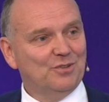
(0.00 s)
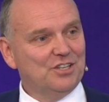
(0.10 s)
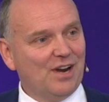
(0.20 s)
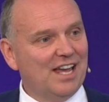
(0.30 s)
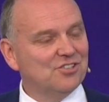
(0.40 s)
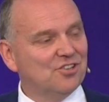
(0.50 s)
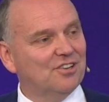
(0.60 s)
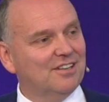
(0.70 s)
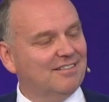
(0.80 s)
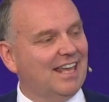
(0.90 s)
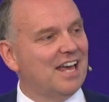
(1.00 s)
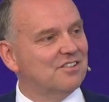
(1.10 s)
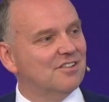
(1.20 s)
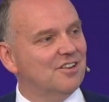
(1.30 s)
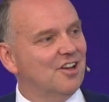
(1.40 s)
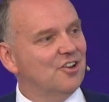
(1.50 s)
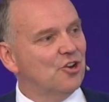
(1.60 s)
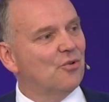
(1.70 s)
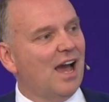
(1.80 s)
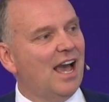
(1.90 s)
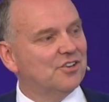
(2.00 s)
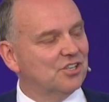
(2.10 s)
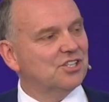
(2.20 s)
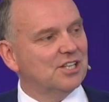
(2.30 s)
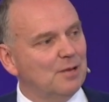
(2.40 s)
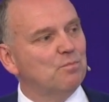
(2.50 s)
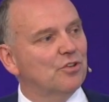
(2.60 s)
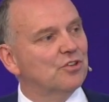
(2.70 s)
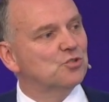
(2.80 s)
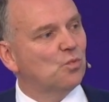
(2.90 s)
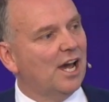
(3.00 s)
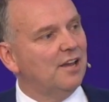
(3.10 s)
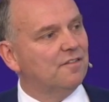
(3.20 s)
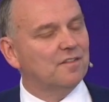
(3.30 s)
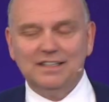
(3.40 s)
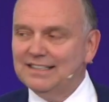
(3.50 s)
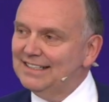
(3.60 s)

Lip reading: He tries to get Uriah to sleep with his wife.